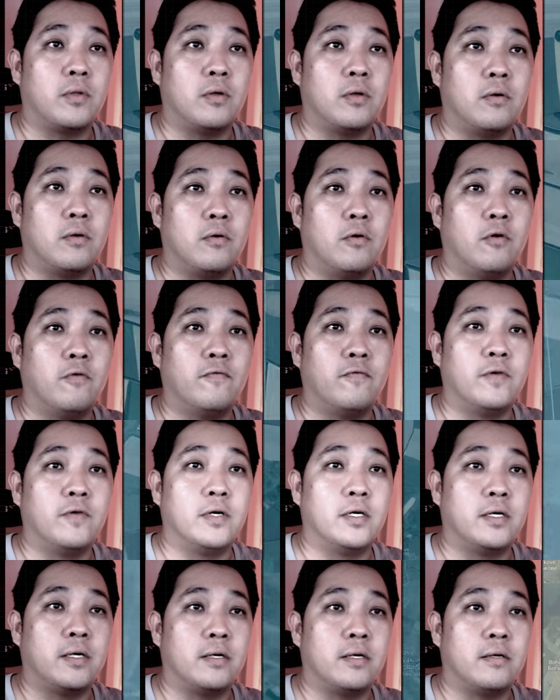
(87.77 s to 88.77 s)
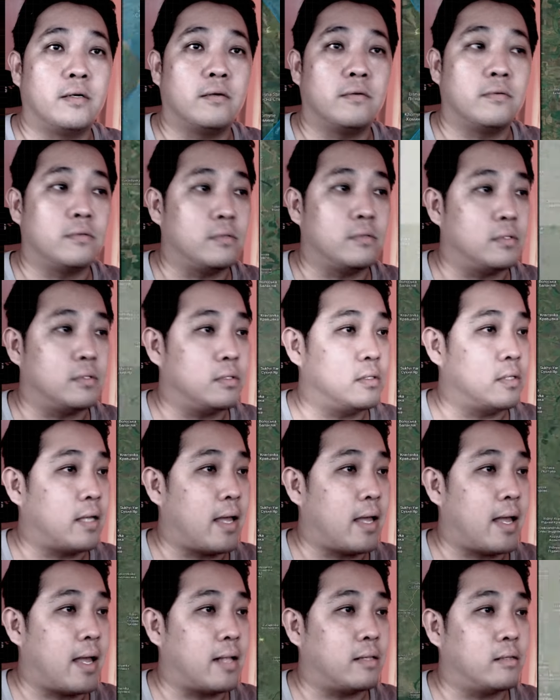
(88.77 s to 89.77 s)
over
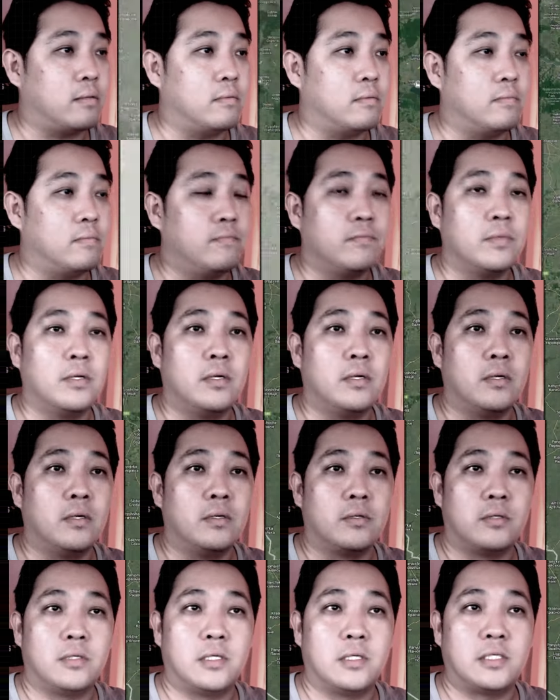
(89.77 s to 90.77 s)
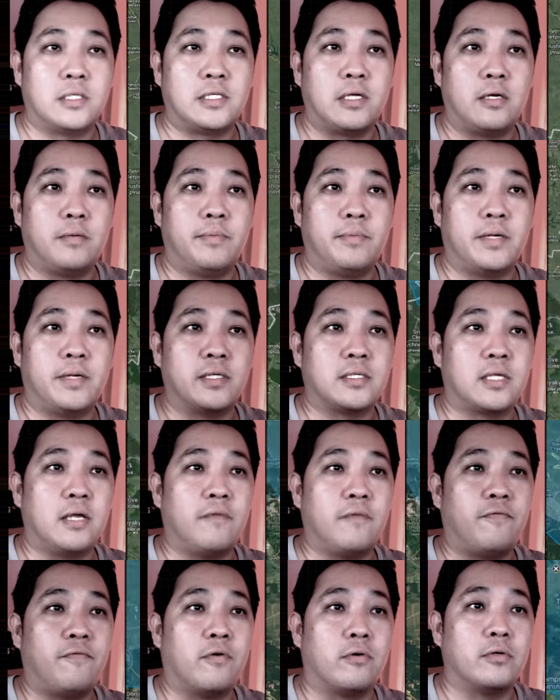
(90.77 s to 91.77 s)
at the
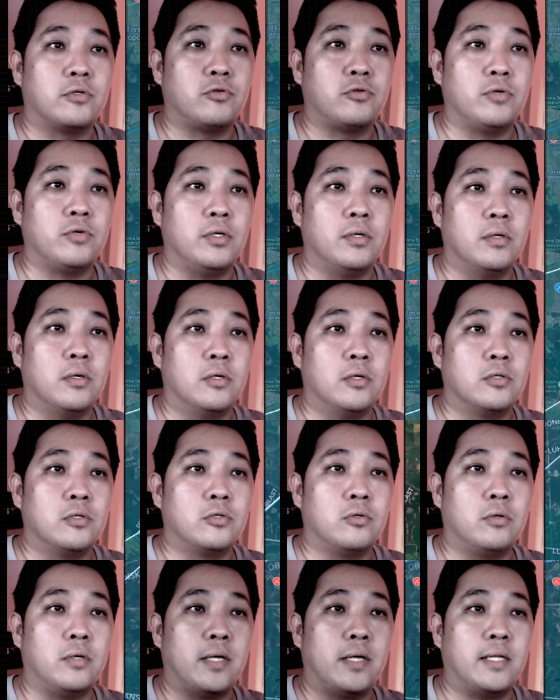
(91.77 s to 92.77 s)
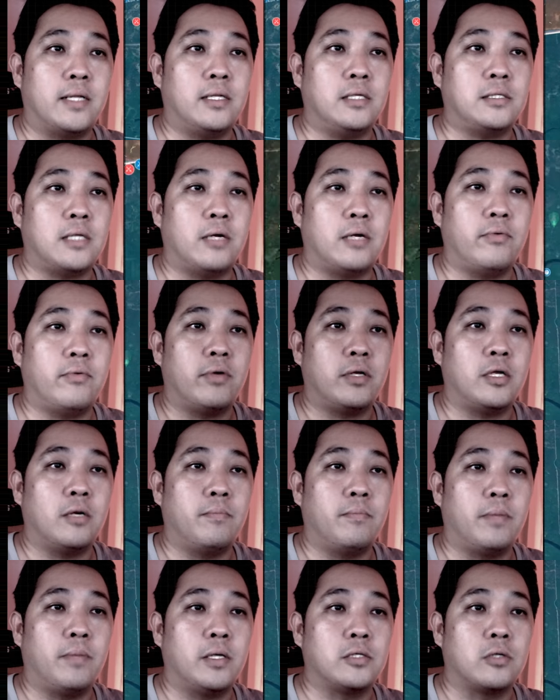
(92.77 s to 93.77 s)
Serebryansky Forestry. So at this area here,
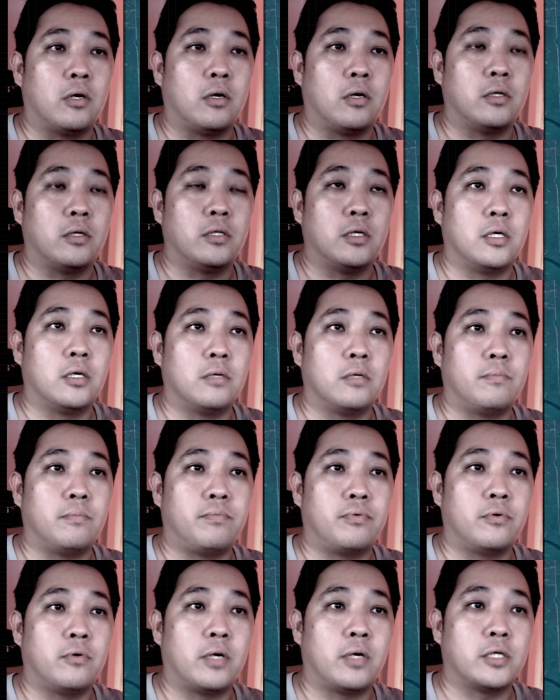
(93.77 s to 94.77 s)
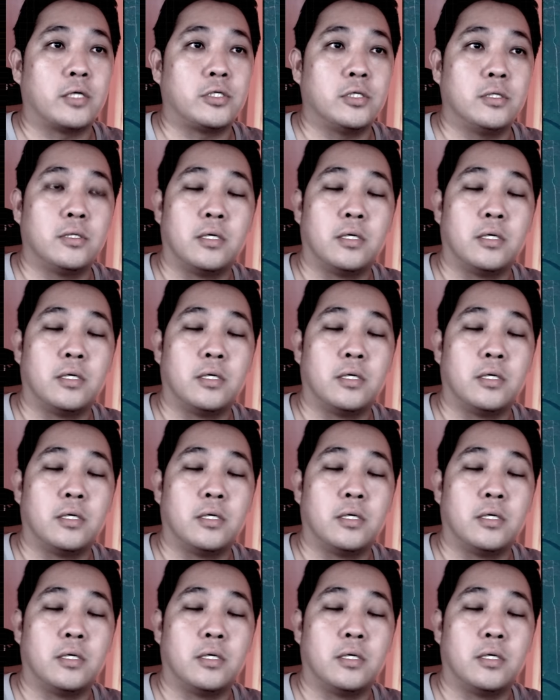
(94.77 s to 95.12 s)
based on the pro-Russian